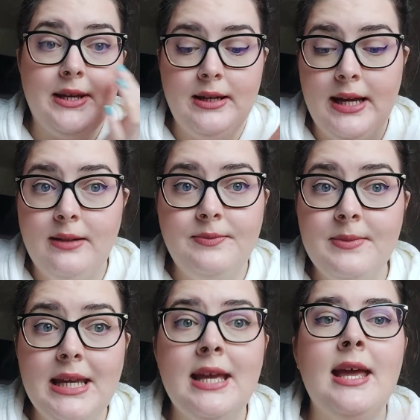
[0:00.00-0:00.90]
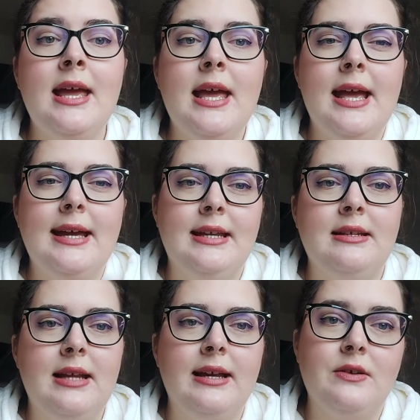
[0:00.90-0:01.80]
helped me, and
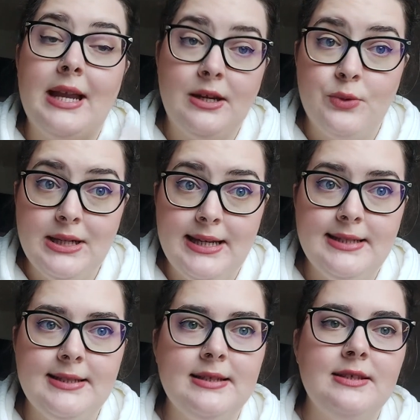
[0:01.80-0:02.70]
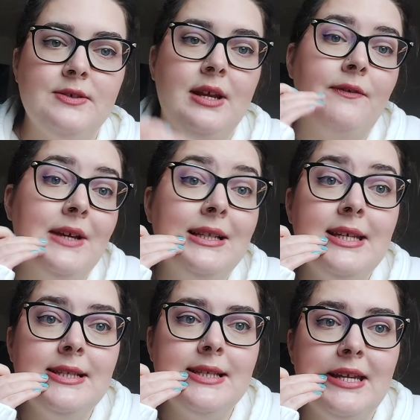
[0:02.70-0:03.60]
I could relate to their
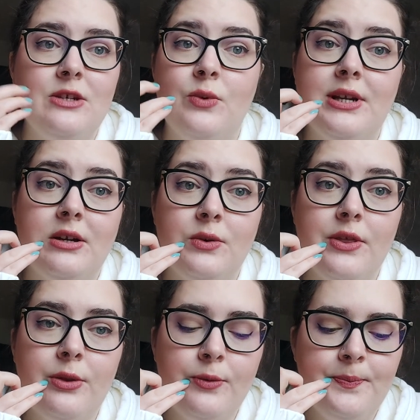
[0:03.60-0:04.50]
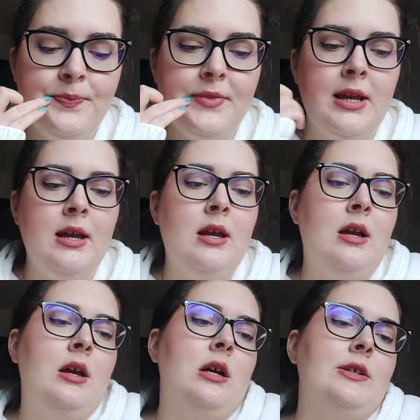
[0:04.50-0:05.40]
feelings and to what they're going through.
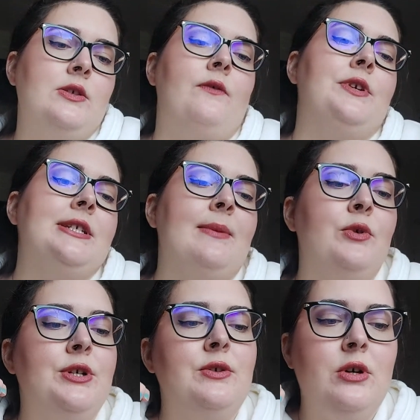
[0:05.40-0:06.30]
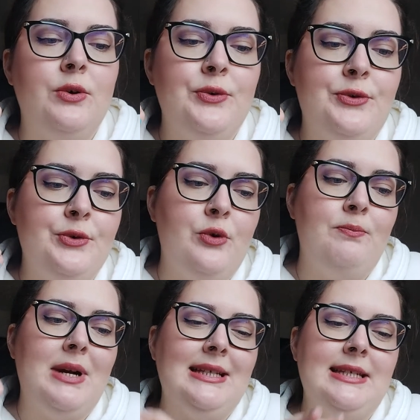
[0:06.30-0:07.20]
So first I'm going to go through
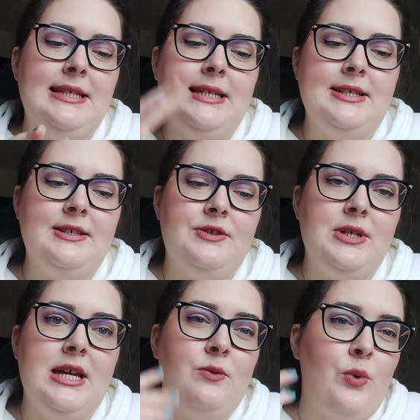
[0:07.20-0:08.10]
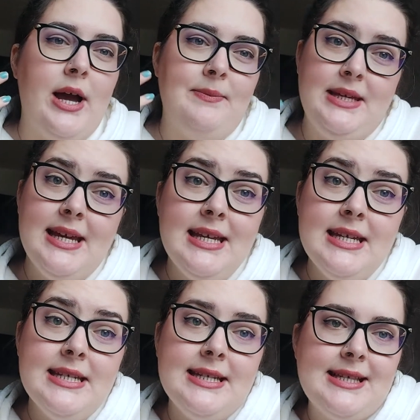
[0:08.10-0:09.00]
my teeth history and why I'm getting
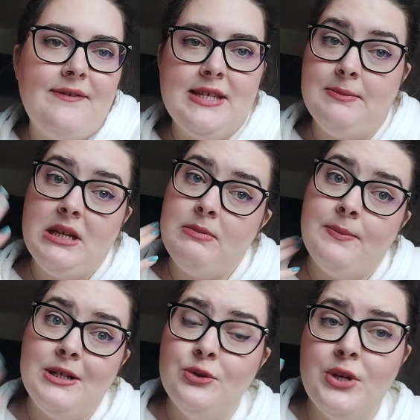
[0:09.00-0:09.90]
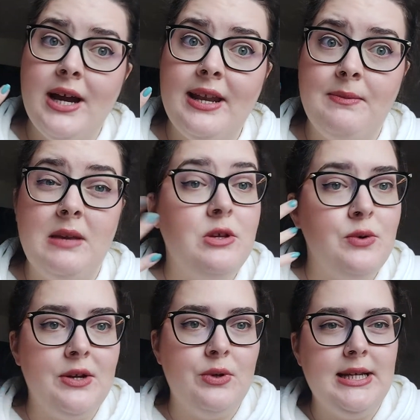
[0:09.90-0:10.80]
it, because I've seen many people do that, and maybe you
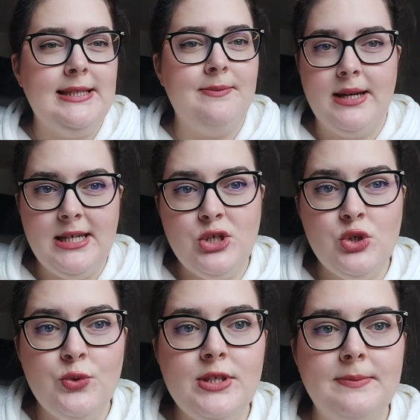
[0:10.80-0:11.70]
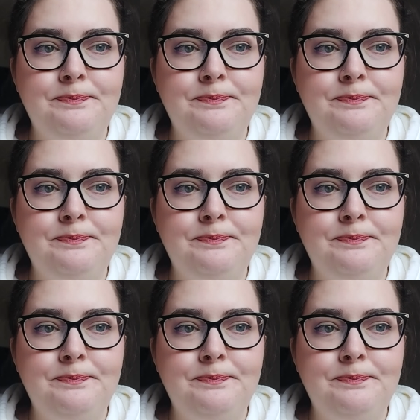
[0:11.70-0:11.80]
can relate to my issues.